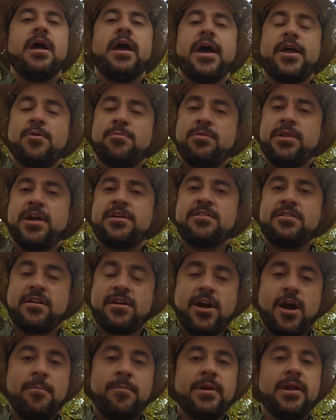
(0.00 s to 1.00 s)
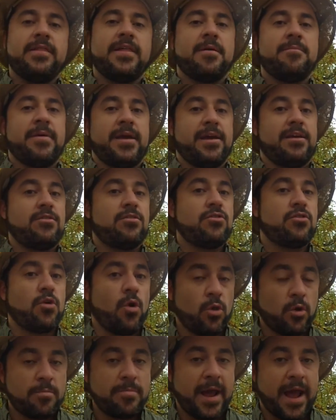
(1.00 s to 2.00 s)
Enerplex is a company that makes
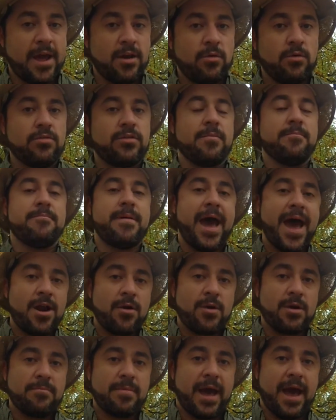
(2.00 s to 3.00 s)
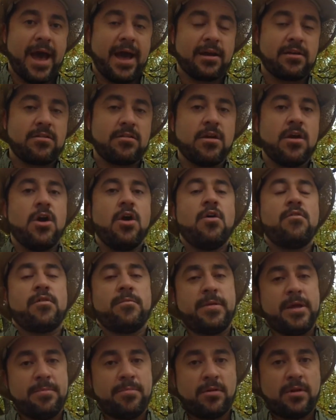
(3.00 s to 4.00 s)
solar panels and battery packs for
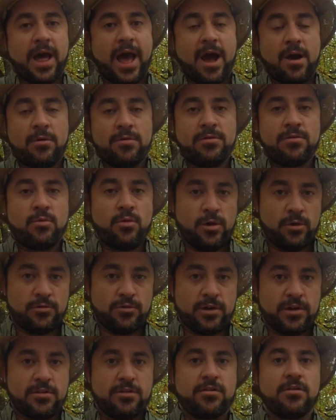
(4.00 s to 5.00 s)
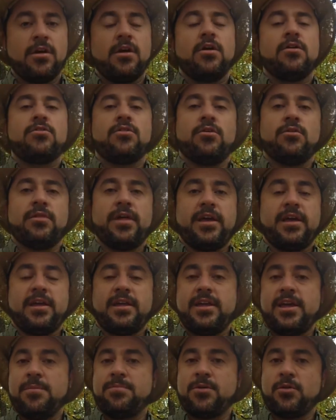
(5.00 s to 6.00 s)
people out in the wilderness so they can
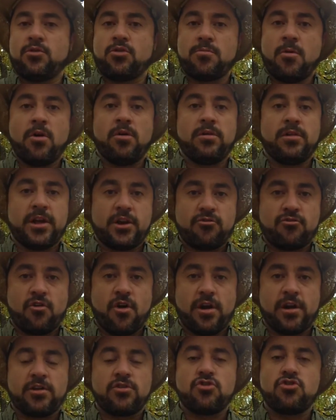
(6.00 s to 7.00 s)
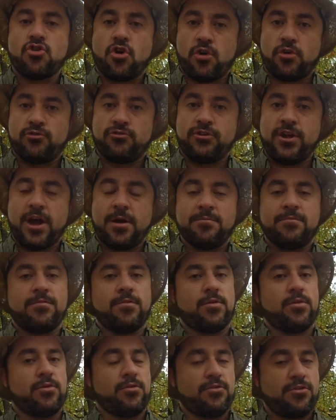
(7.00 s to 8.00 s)
keep their small electronics charged up
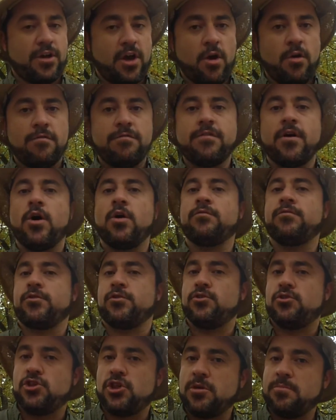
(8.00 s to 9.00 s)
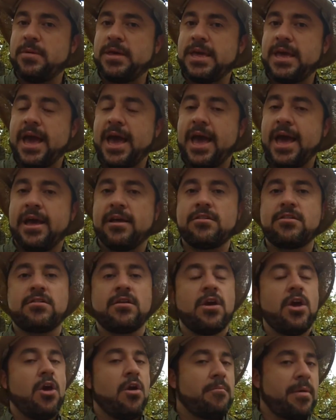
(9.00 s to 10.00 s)
for your cell phone, for your GPS,
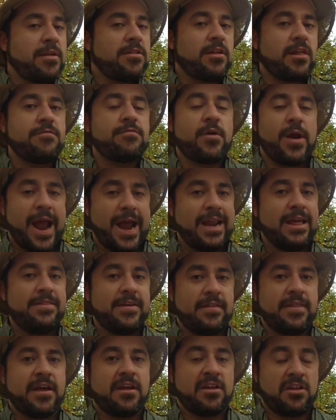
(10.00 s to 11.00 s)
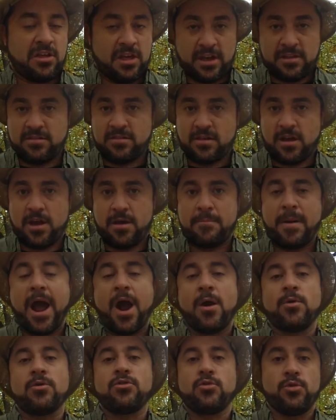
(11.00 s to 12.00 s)
basically for anything that gets
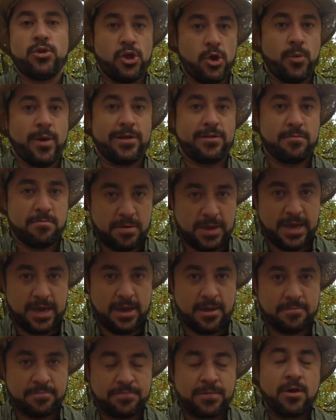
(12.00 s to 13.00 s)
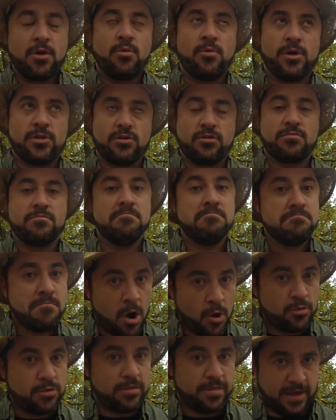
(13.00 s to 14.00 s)
power through USB, which is
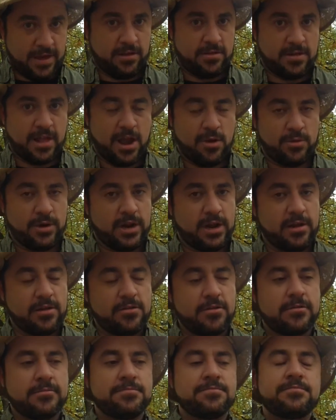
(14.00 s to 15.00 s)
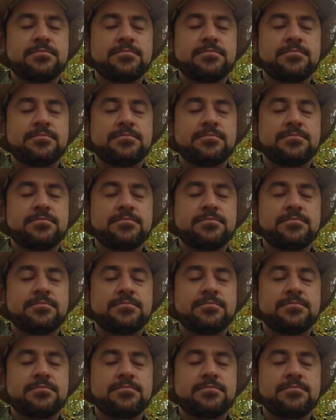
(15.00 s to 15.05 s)
most things nowadays.